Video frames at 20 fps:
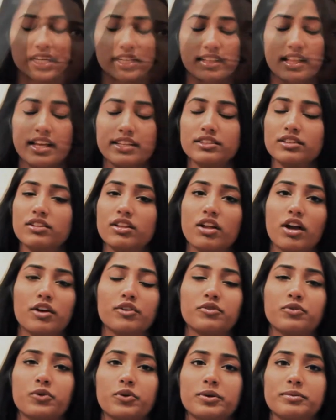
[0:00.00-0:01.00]
Classical
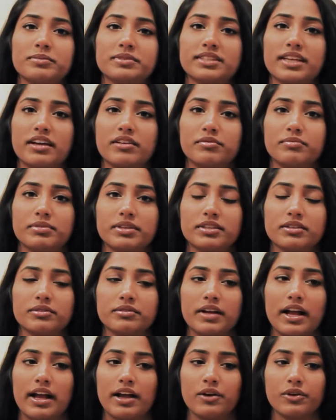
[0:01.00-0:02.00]
art forms have been
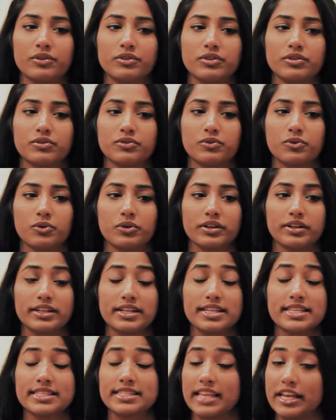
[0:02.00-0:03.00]
around for
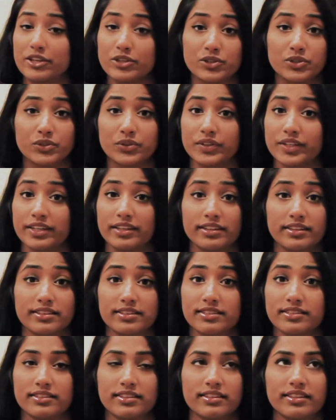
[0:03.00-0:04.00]

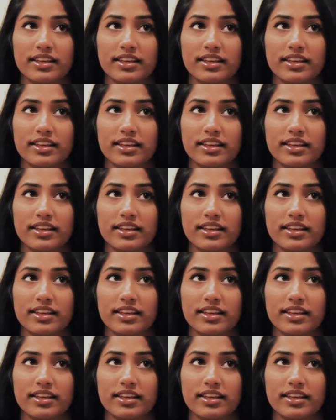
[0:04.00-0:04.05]
centuries.